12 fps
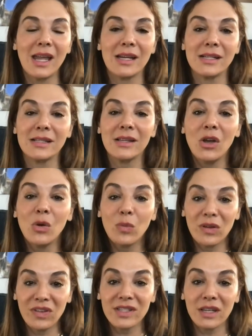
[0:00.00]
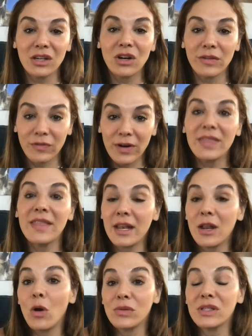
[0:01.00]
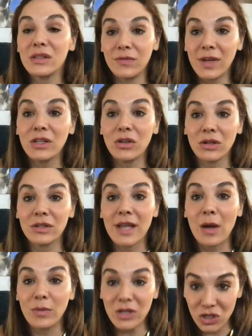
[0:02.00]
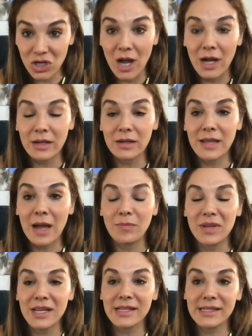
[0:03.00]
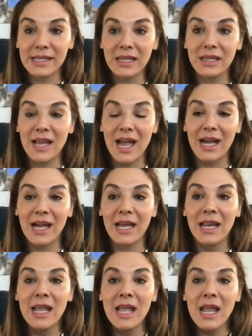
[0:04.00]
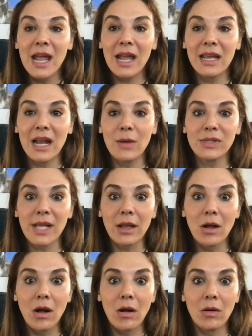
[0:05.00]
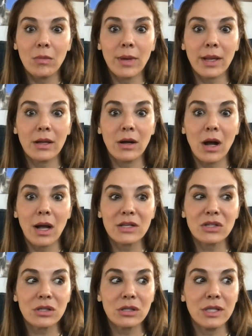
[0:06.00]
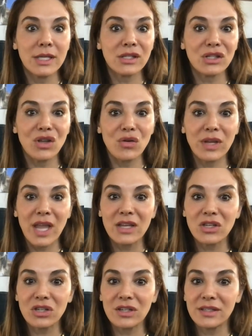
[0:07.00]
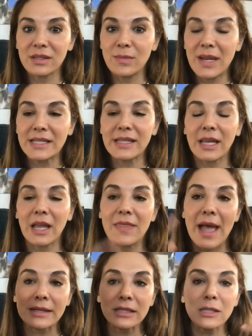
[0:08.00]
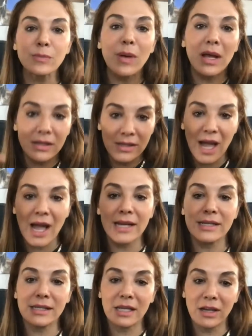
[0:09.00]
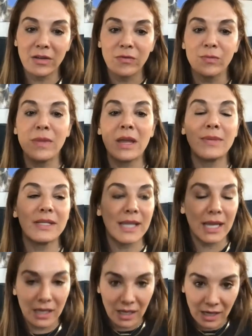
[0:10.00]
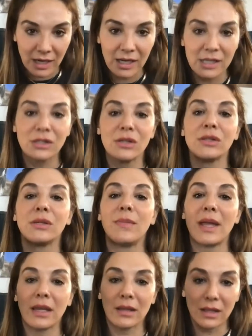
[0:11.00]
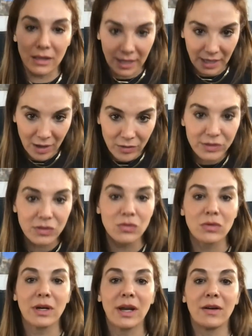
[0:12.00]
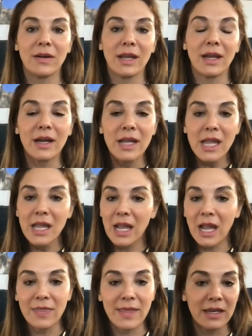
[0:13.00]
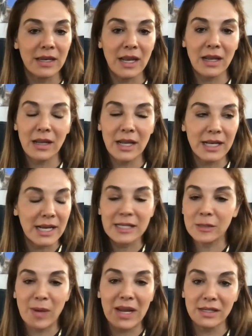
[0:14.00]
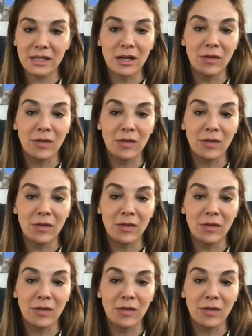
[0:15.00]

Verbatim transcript: and we visited our friend that owns the vineyard that we shot that big scene at, and I was like, oh my gosh, this location is amazing. And that spun the idea of maybe taking it into Temecula Lake Elsinore area and then it expanded